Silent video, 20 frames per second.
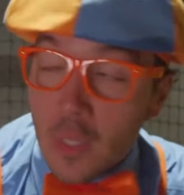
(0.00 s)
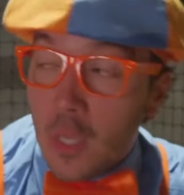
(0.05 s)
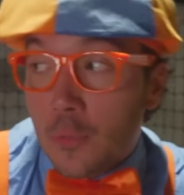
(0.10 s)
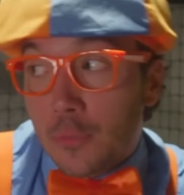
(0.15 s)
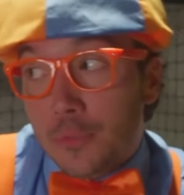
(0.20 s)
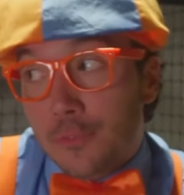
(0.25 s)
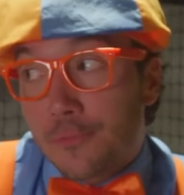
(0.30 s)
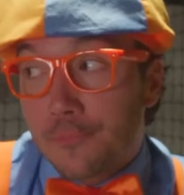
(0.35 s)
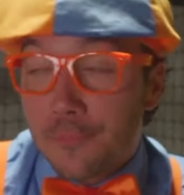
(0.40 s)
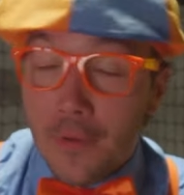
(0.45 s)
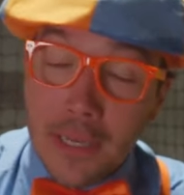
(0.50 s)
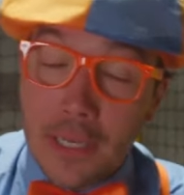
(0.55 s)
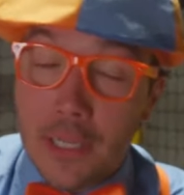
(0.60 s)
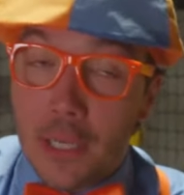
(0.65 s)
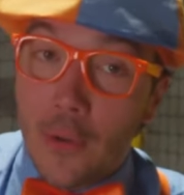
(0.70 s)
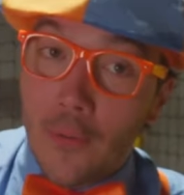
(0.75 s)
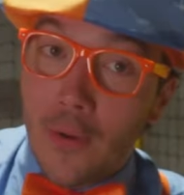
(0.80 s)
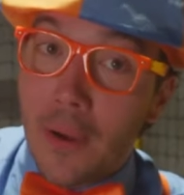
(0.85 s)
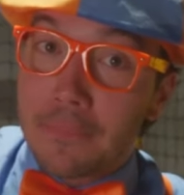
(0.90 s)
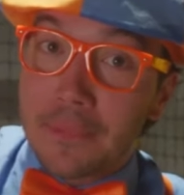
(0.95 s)
It's fun to go
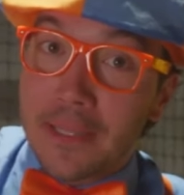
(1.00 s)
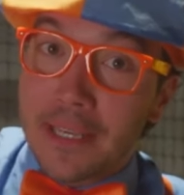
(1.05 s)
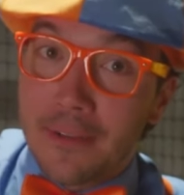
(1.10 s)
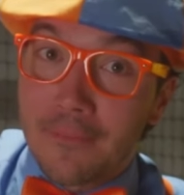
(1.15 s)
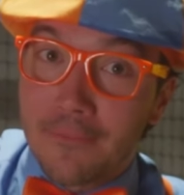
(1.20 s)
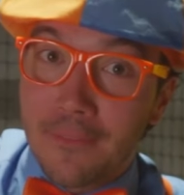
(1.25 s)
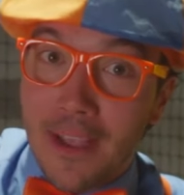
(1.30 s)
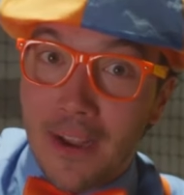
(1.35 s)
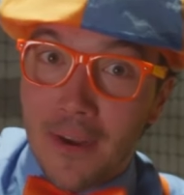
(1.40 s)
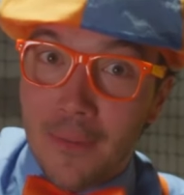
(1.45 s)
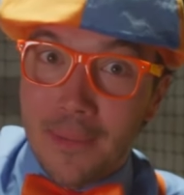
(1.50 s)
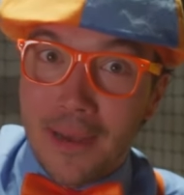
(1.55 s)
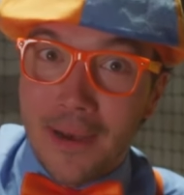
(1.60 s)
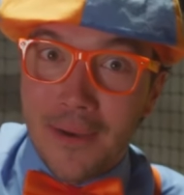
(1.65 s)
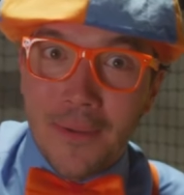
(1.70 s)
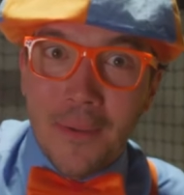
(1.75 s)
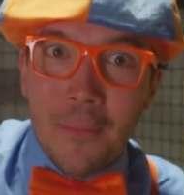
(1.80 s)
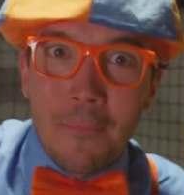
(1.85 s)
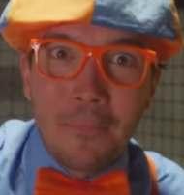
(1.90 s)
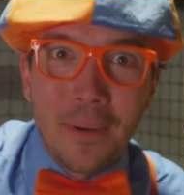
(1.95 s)
up the conveyor belt,
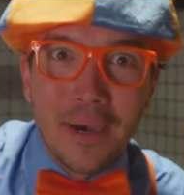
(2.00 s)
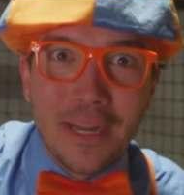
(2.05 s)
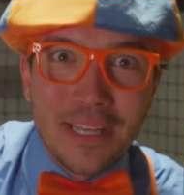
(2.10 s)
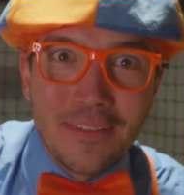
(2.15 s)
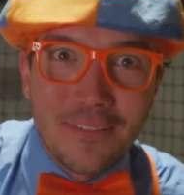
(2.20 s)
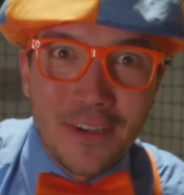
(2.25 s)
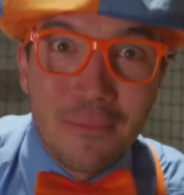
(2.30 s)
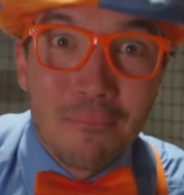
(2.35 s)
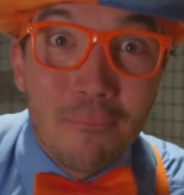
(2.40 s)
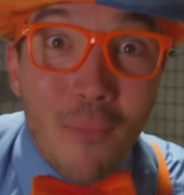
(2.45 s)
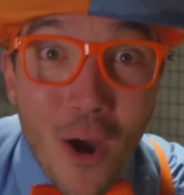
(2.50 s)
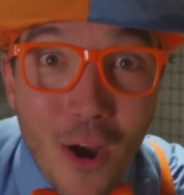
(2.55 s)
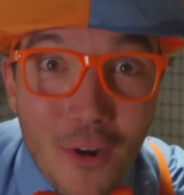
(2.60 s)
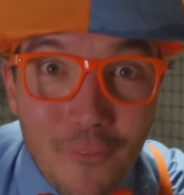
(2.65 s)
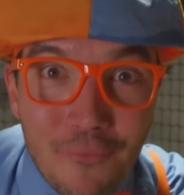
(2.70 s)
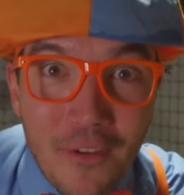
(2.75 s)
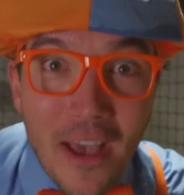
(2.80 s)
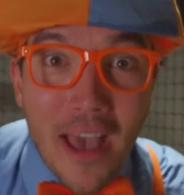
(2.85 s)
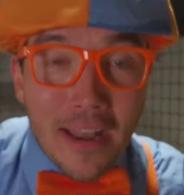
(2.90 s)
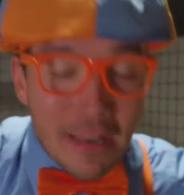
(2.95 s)
but even more
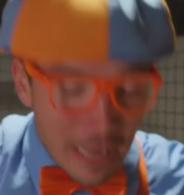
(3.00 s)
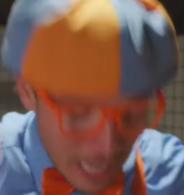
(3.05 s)
fun